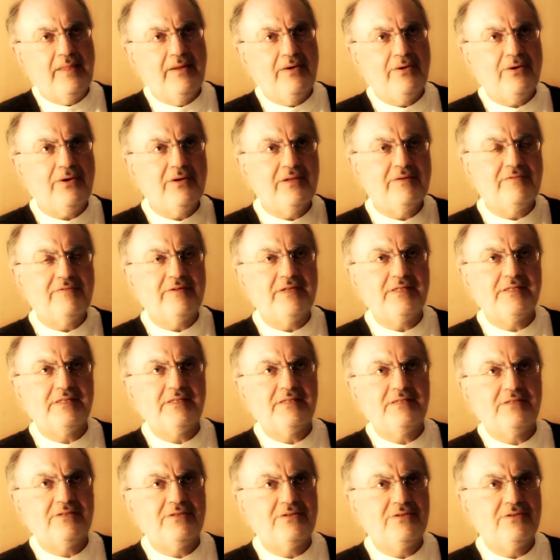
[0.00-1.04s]
all of this
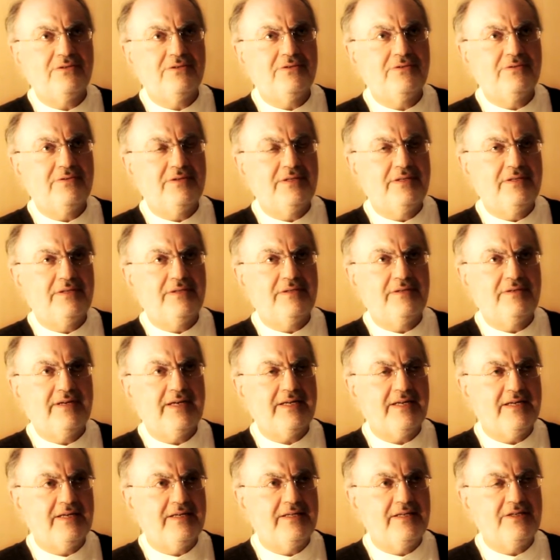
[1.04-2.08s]
is to do with
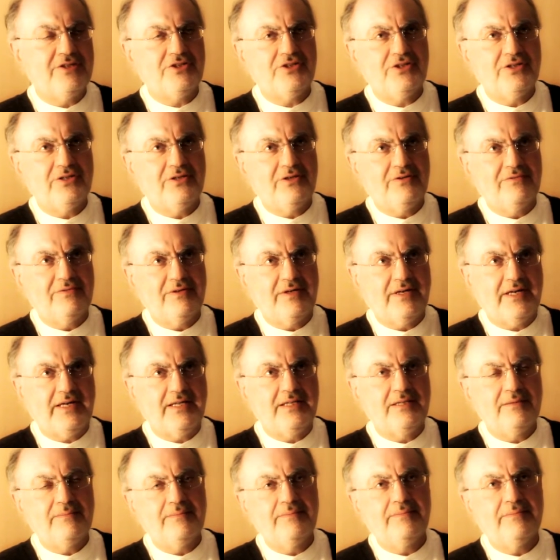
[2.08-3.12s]
recognition of a
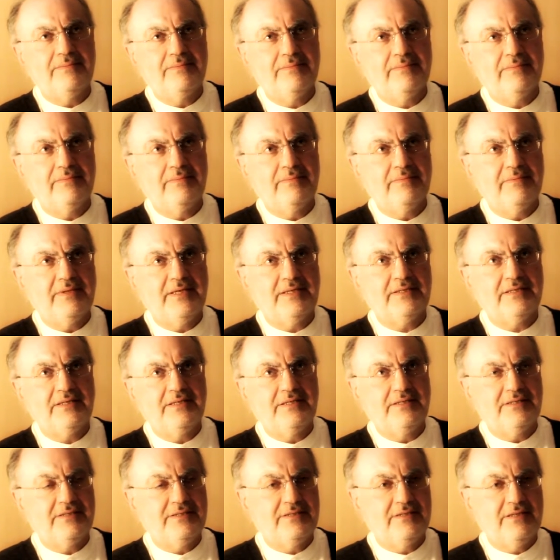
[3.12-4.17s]
realm that
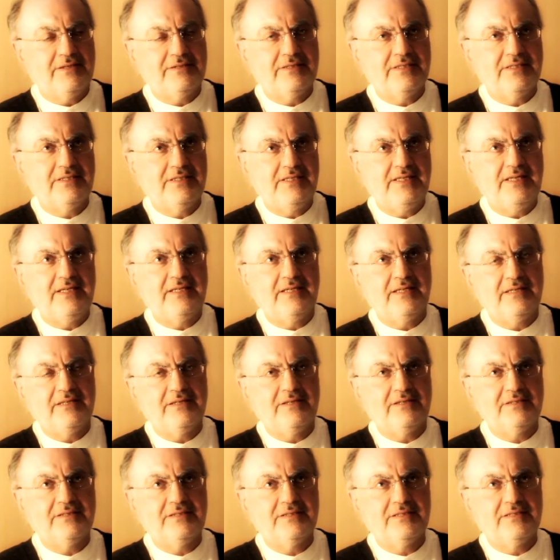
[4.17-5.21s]
is not seen and
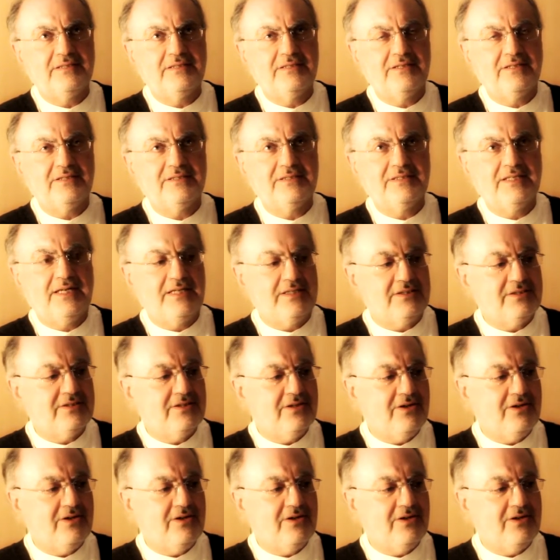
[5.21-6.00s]
not touched.